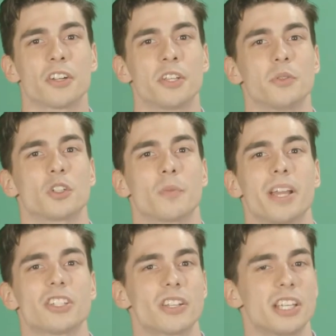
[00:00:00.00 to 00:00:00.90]
a user
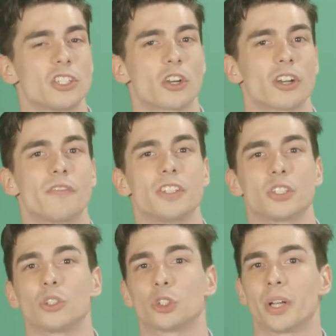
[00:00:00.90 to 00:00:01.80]
based on his or her
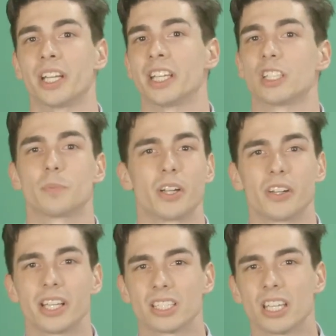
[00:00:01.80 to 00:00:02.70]
physical training
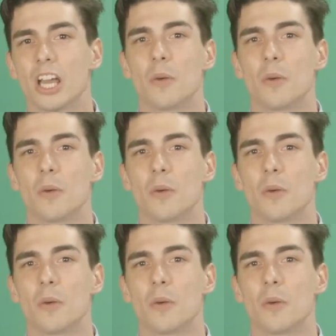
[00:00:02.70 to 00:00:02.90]
experience,